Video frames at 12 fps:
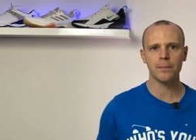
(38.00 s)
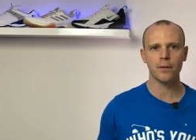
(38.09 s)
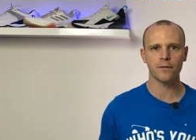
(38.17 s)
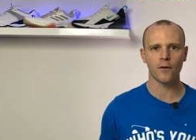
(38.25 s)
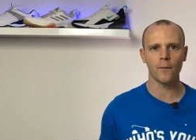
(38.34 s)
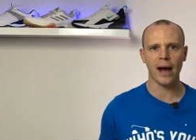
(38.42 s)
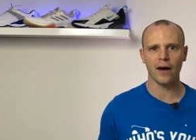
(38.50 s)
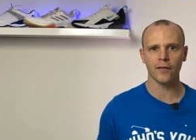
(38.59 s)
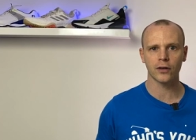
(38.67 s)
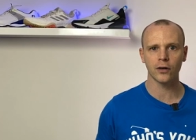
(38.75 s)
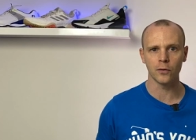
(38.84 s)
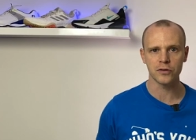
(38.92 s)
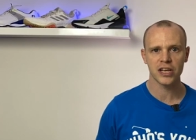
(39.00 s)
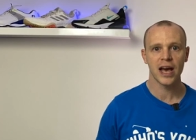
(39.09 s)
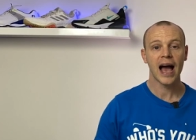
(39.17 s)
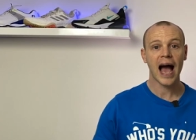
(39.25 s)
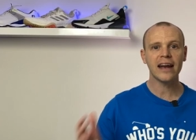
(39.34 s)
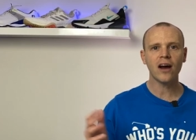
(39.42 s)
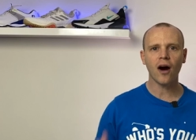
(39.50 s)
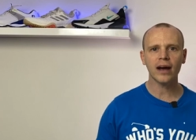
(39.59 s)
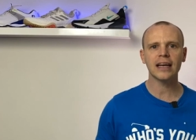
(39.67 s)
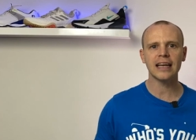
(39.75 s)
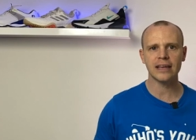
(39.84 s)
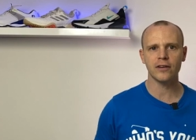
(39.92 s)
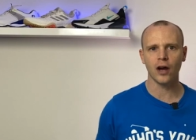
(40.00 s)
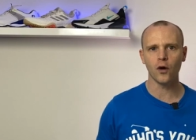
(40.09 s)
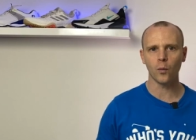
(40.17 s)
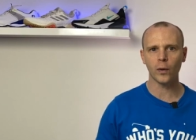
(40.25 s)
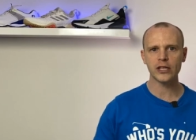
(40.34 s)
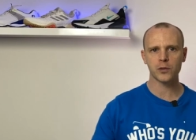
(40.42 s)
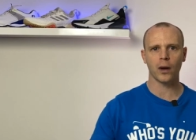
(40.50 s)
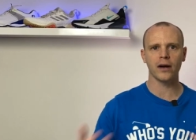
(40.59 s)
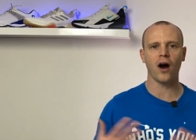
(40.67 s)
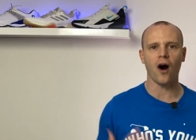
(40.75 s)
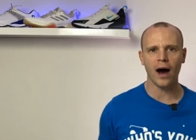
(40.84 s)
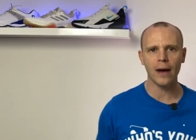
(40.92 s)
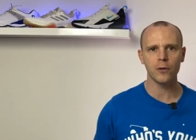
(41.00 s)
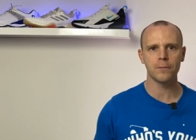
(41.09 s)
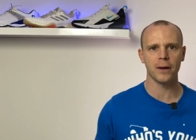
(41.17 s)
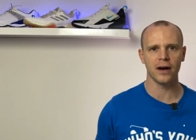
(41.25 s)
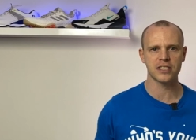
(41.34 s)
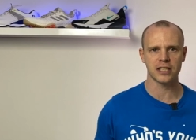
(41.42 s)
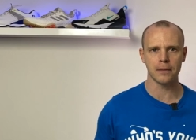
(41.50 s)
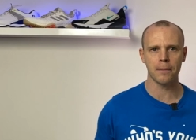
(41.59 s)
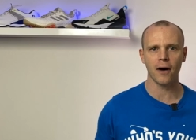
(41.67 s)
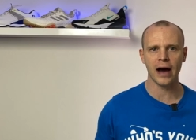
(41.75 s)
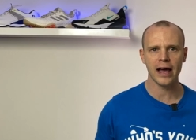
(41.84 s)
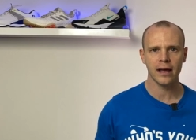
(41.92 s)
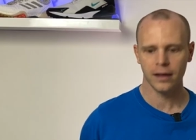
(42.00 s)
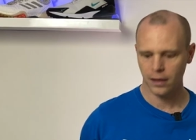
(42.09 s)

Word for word: perform out on the course. And I'm gonna let you know which one I would personally buy.